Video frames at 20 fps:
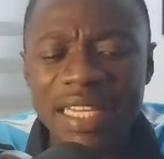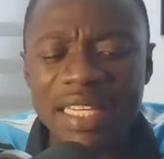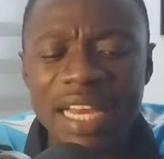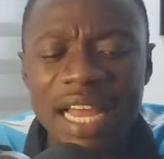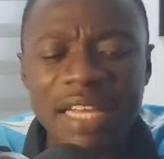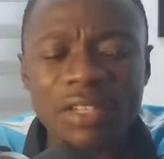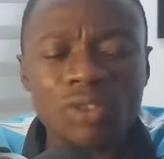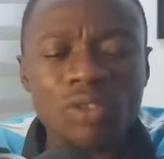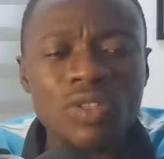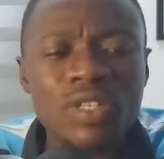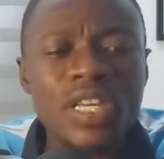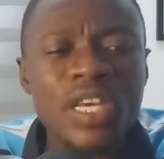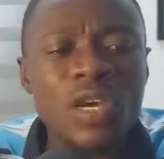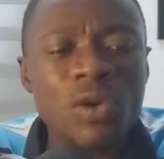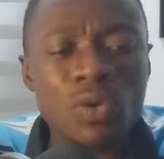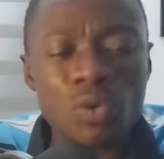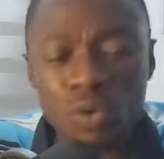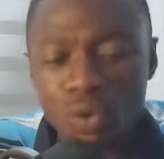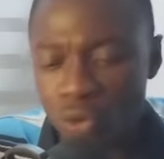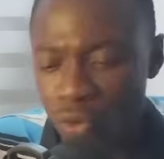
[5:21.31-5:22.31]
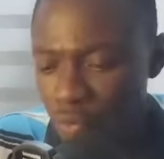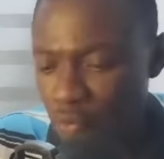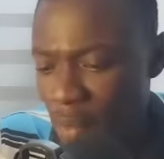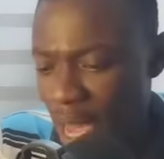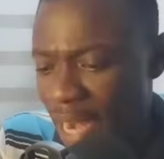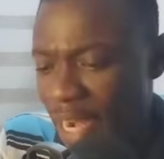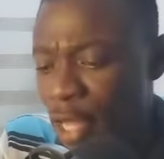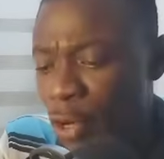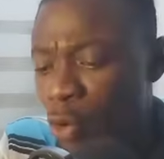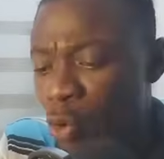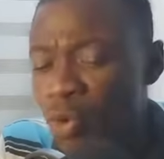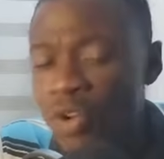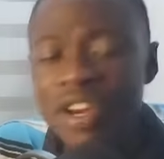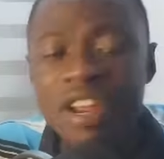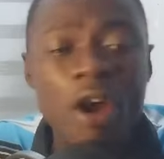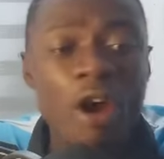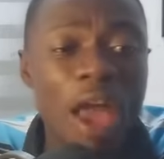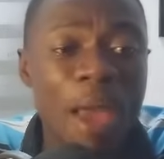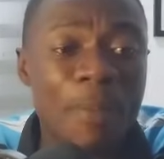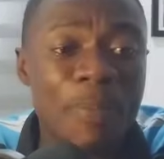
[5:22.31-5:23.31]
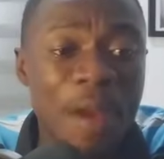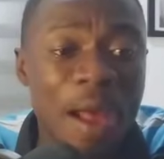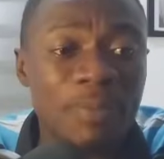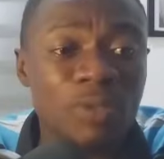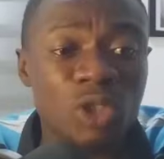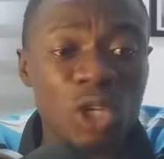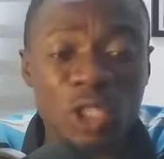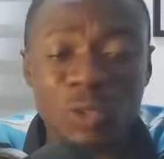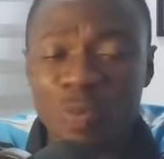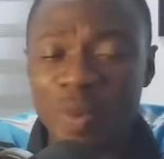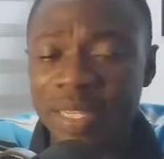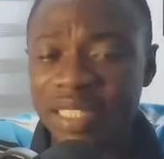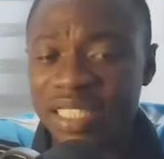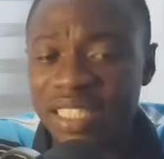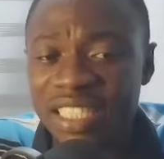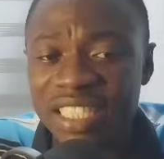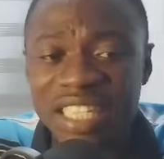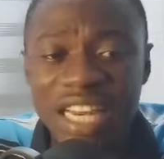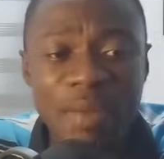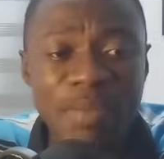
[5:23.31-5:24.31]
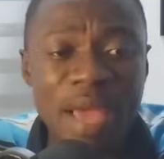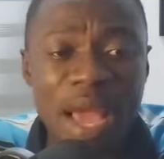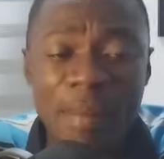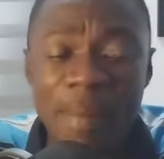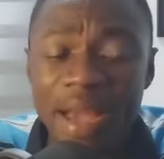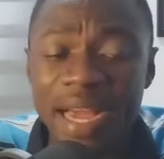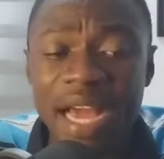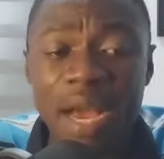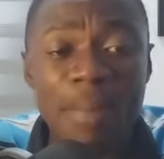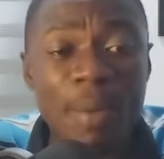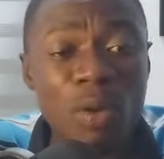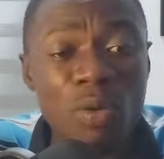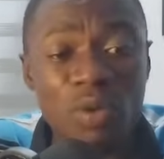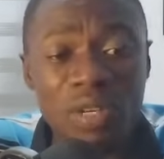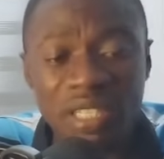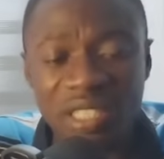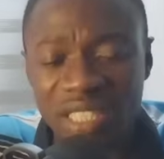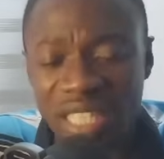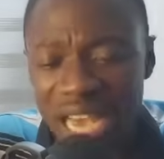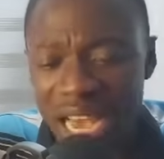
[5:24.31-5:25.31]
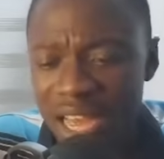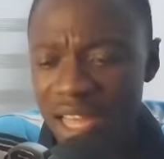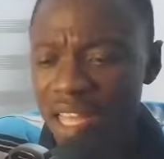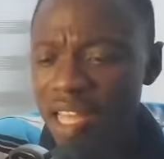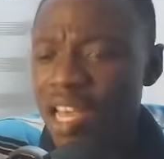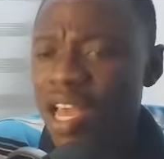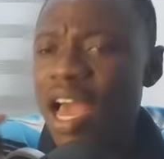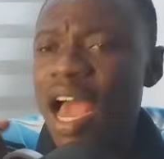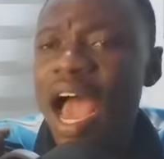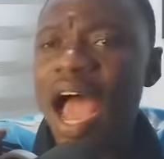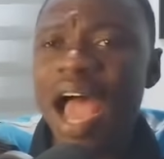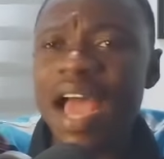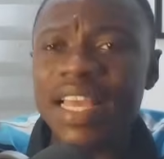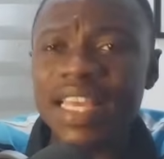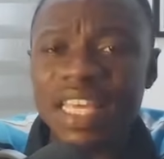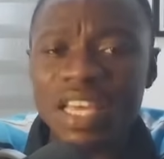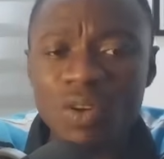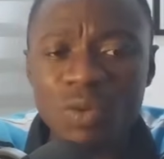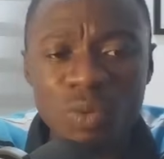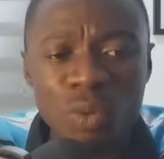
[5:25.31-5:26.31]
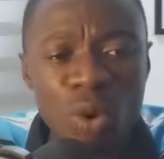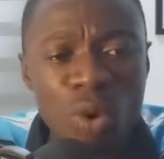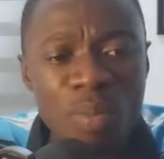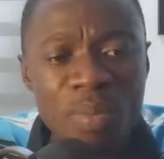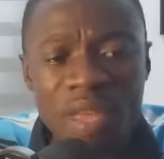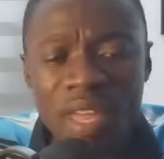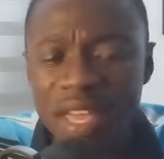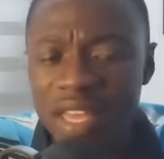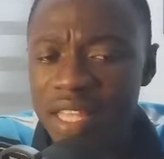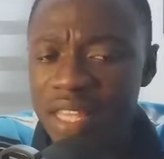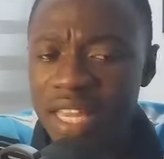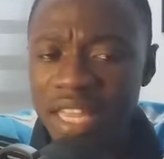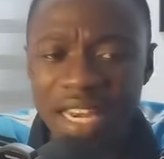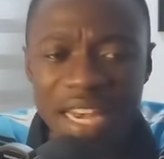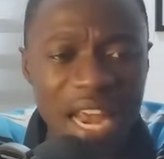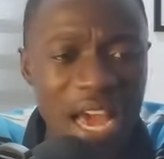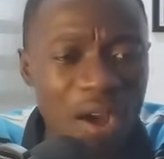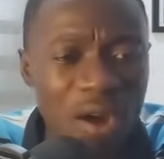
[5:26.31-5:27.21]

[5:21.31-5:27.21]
na so ye hu no ba ne kunu de eye prime suspect de da bia banka bagunisa aye romi in